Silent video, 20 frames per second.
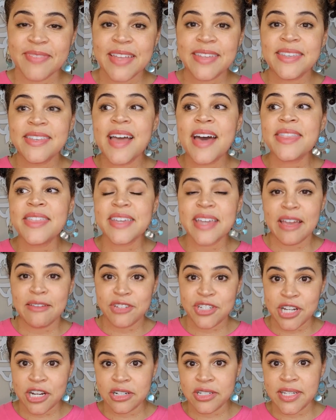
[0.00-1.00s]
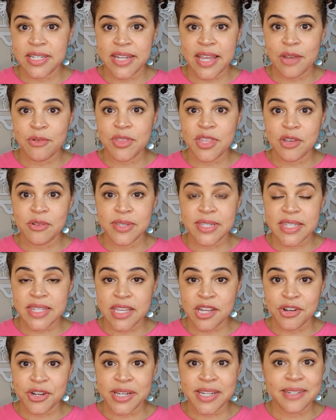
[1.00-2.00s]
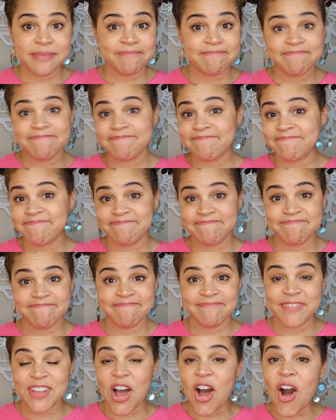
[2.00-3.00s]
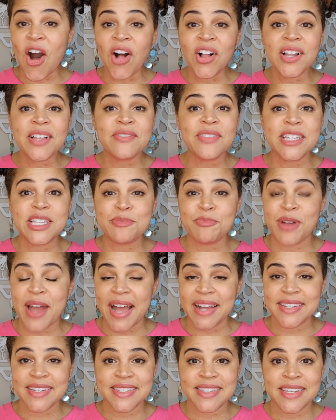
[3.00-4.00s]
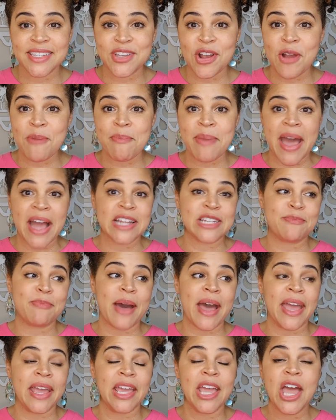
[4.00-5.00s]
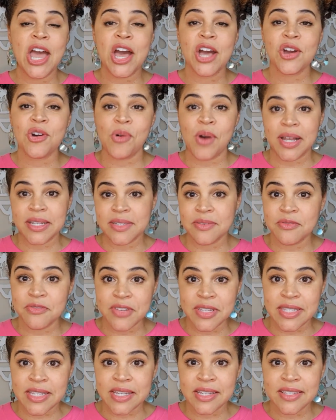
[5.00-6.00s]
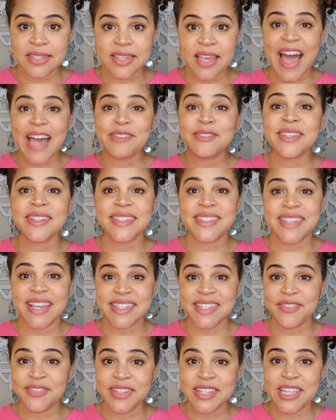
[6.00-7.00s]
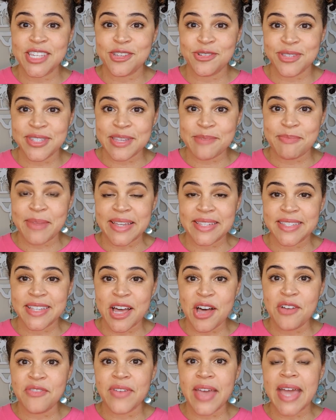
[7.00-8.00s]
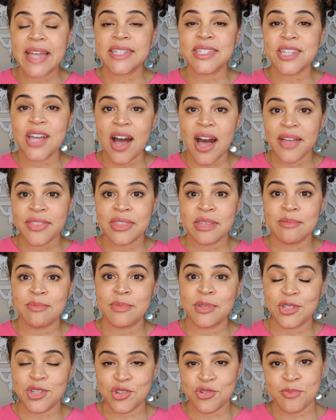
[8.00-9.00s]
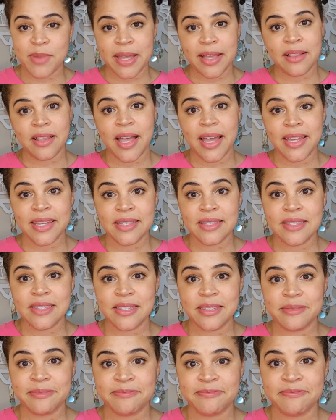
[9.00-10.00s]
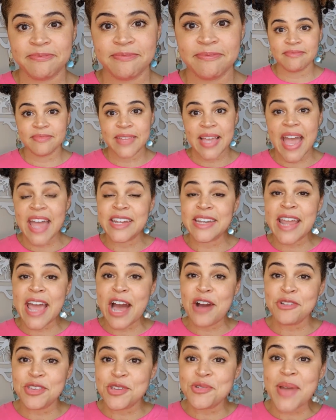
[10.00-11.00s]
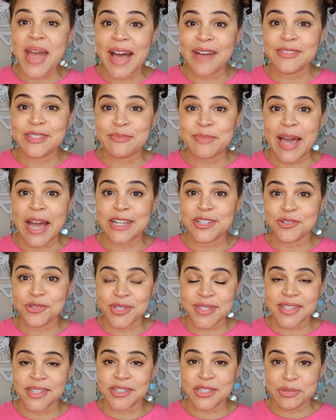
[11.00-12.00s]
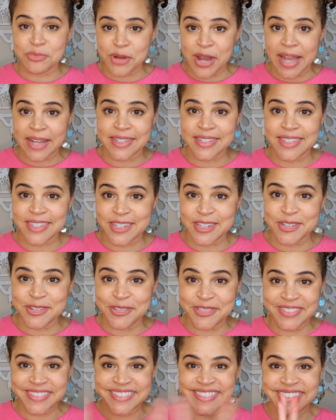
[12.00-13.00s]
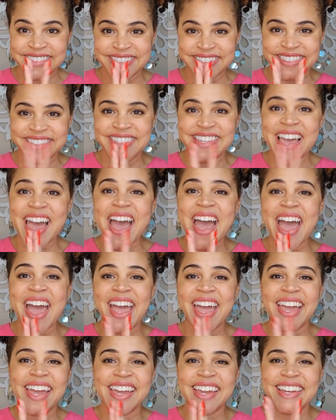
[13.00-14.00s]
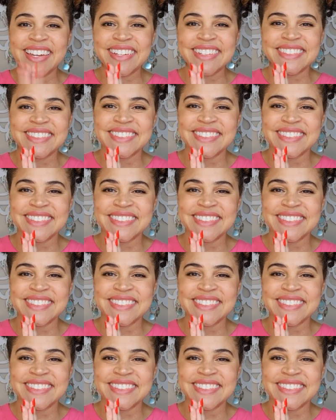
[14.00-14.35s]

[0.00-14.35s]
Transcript: Nothing I've shared today with you is theory. All of these practices are backed by quantum physics. I've successfully used them myself and taught them to my clients. And now you have some actual skills to practice too. Yay!